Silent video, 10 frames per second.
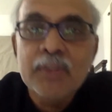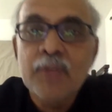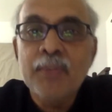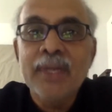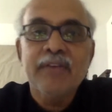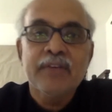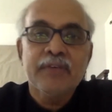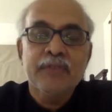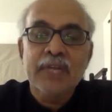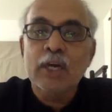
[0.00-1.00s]
They're
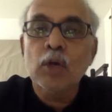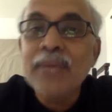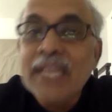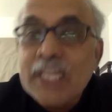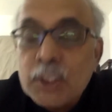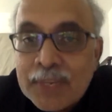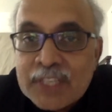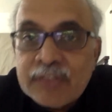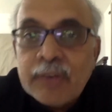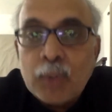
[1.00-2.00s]
developing any
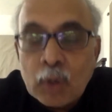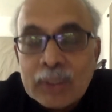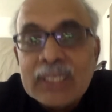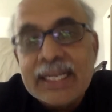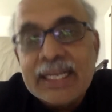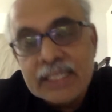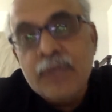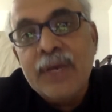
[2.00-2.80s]
specific product like that,